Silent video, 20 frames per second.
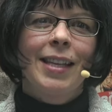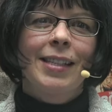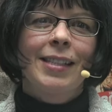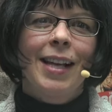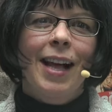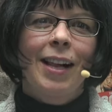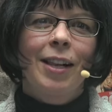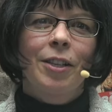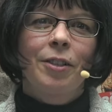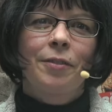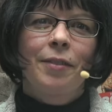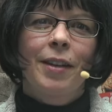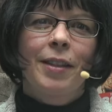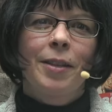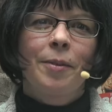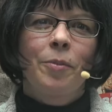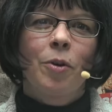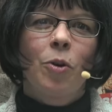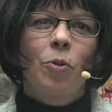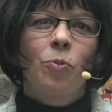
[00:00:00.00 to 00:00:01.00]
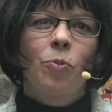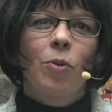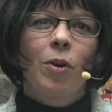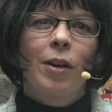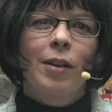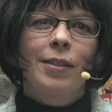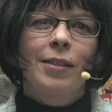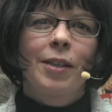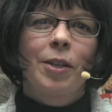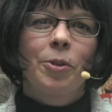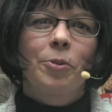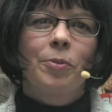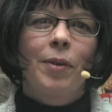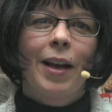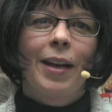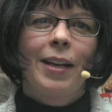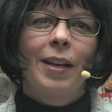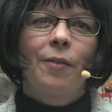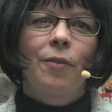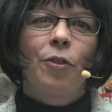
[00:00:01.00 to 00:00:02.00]
this algorithm works at a
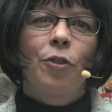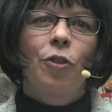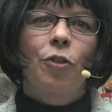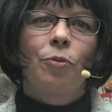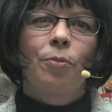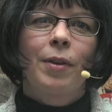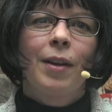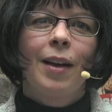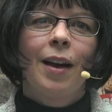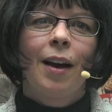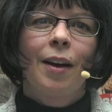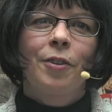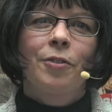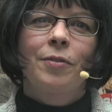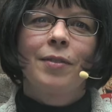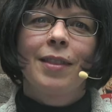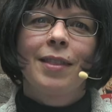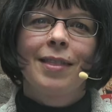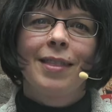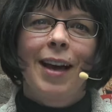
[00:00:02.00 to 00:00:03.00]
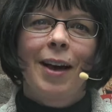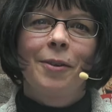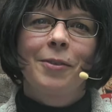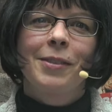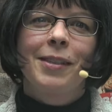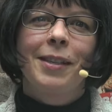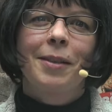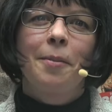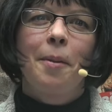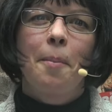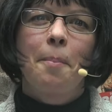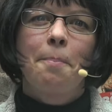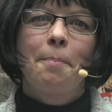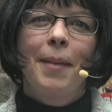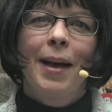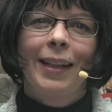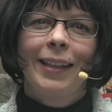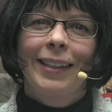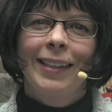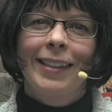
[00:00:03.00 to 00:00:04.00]
rate of 300,000
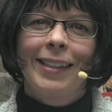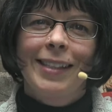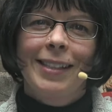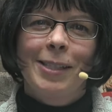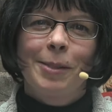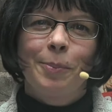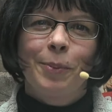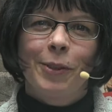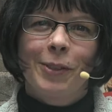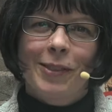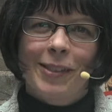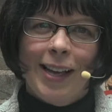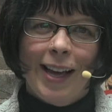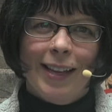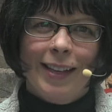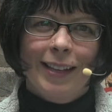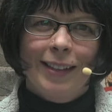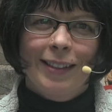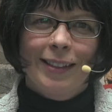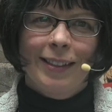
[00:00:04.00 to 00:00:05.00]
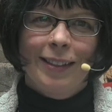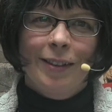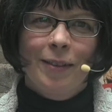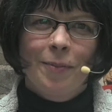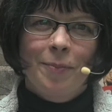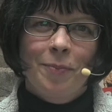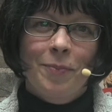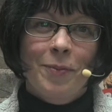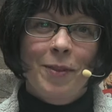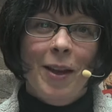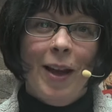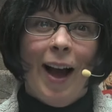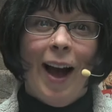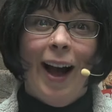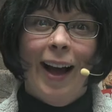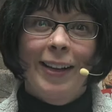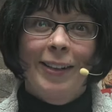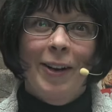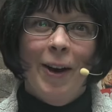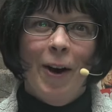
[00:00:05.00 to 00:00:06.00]
melodies per second.
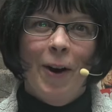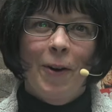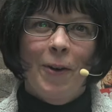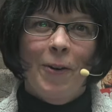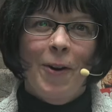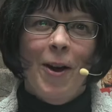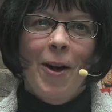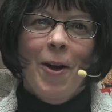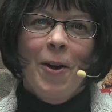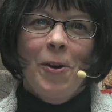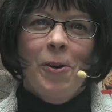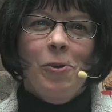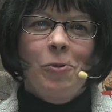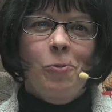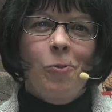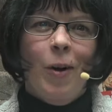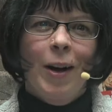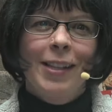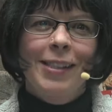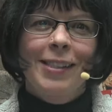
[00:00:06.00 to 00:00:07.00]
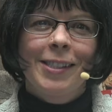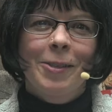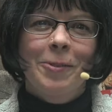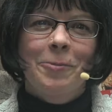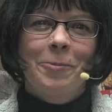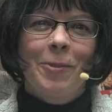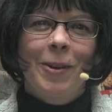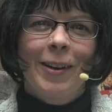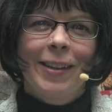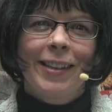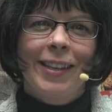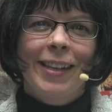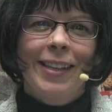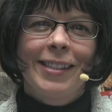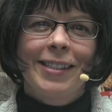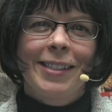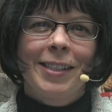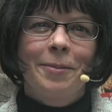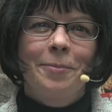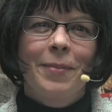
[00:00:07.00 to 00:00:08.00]
Oh. I know. Once a work
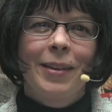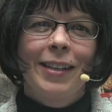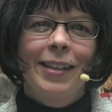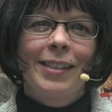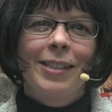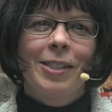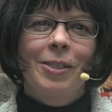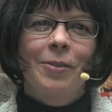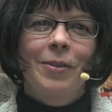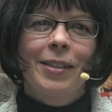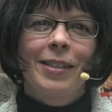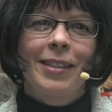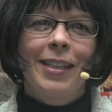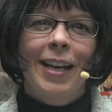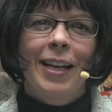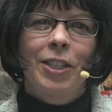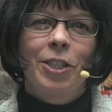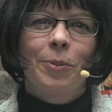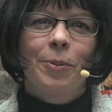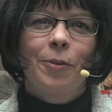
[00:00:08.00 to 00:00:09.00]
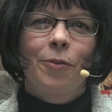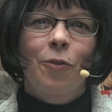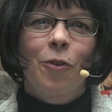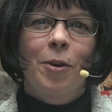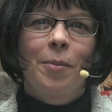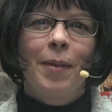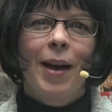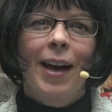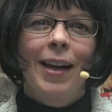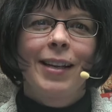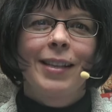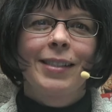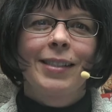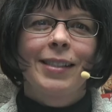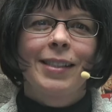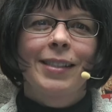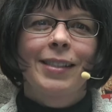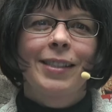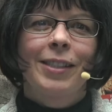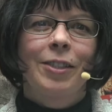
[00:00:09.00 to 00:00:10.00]
is committed to a tangible format,
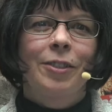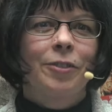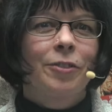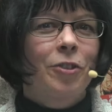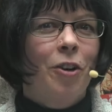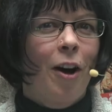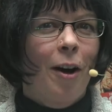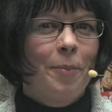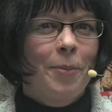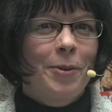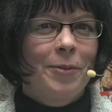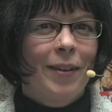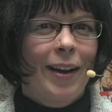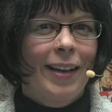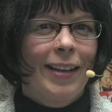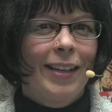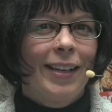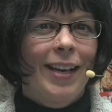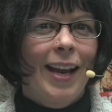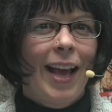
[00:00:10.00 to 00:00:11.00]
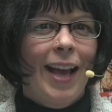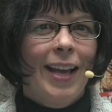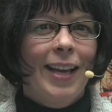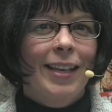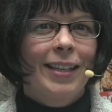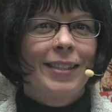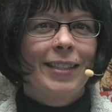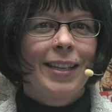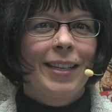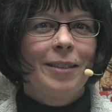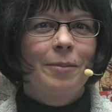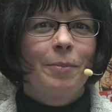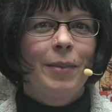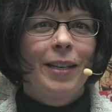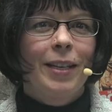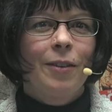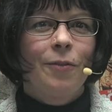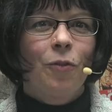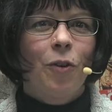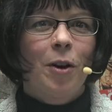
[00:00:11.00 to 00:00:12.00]
it's considered copyrighted, and in
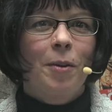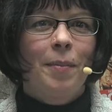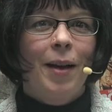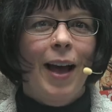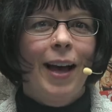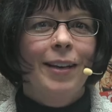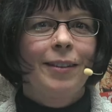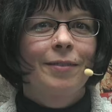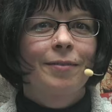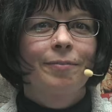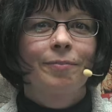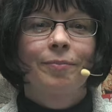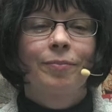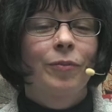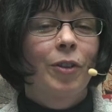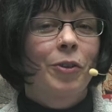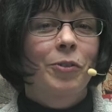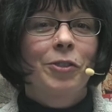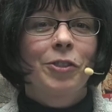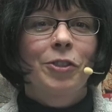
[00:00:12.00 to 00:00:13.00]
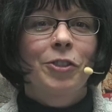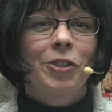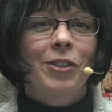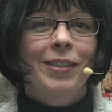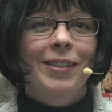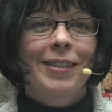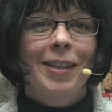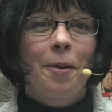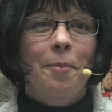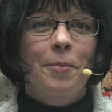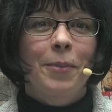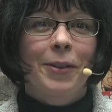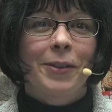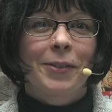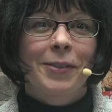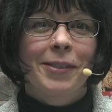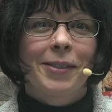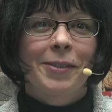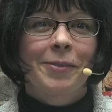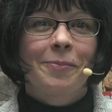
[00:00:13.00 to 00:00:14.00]
MIDI format, notes are just
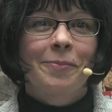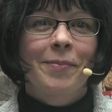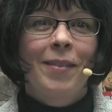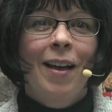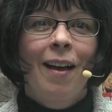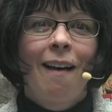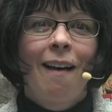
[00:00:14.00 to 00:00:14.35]
numbers.